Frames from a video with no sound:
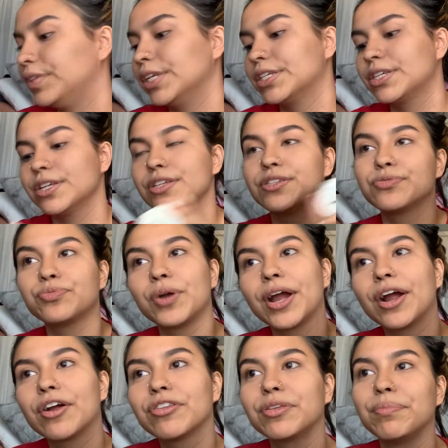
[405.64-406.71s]
This is
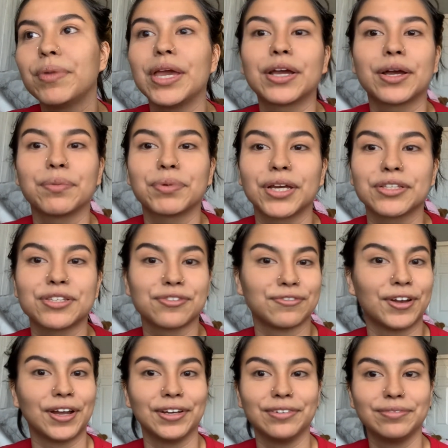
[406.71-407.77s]
where the makeup gets
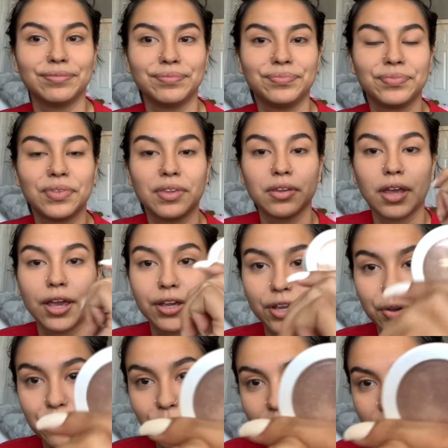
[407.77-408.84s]
fun. I go
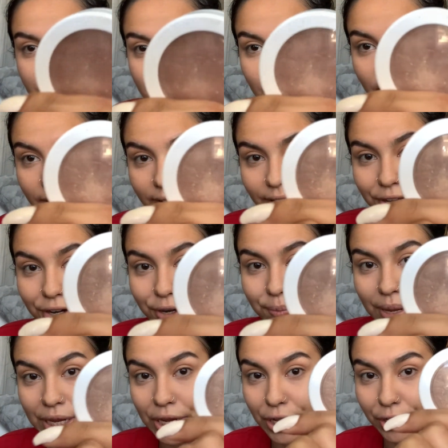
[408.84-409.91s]
in with this highlighter
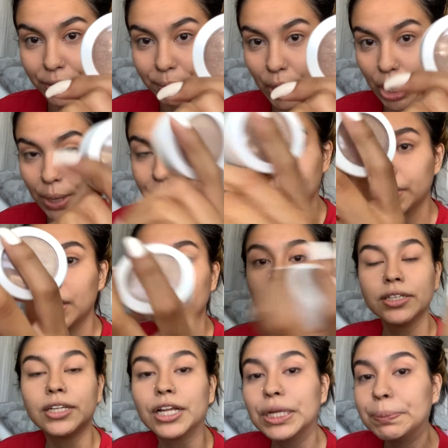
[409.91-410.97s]
by ColourPop.
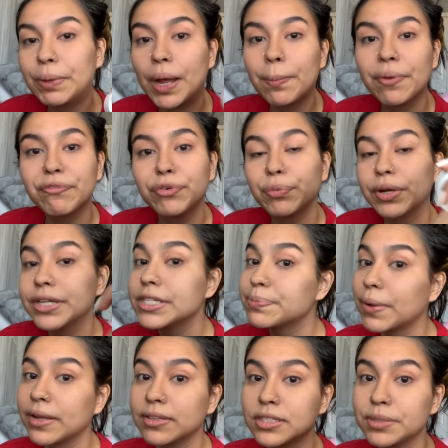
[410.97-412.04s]
ColourPop, if you want to
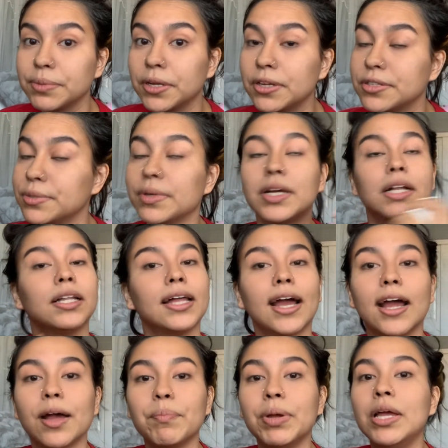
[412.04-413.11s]
sponsor me or do a
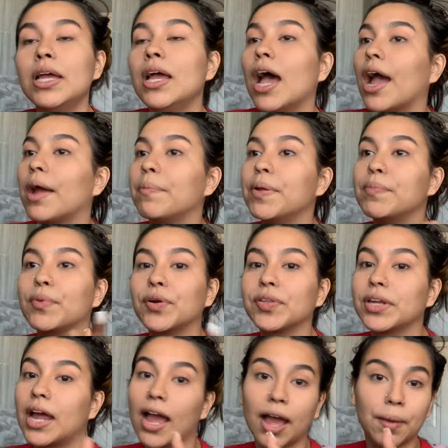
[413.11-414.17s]
collab, I'd be more
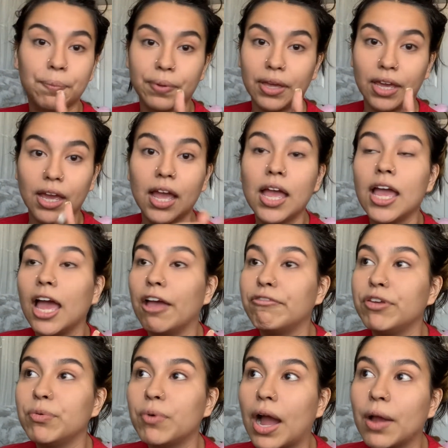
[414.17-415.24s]
than happy.
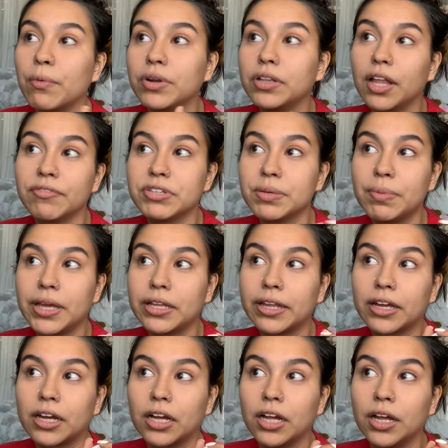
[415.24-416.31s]
I would love to make
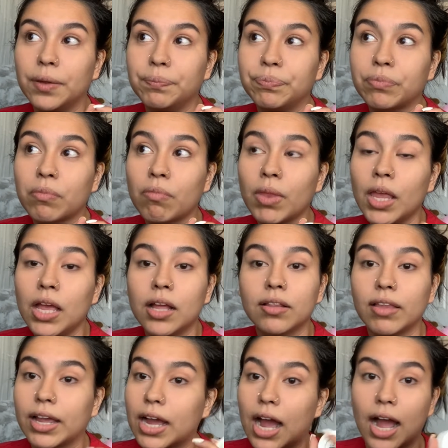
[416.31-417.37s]
like a
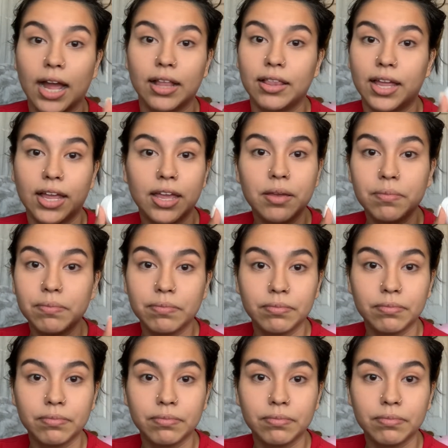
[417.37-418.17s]
highlighter